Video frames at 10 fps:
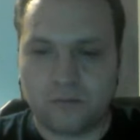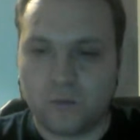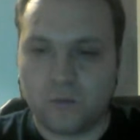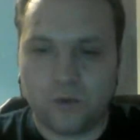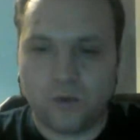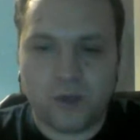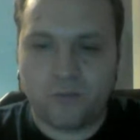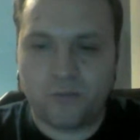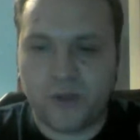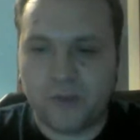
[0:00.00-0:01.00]
you
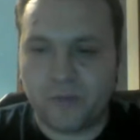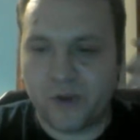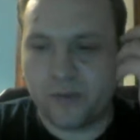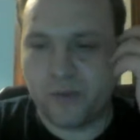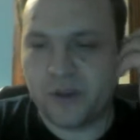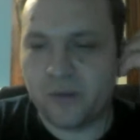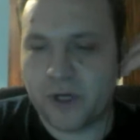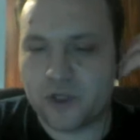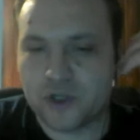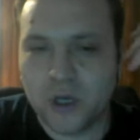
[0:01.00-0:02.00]
can pretty pretty, pretty
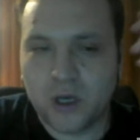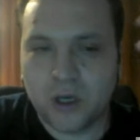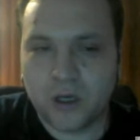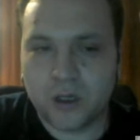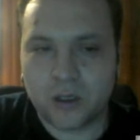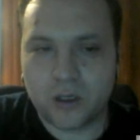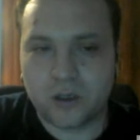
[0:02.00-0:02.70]
much uh,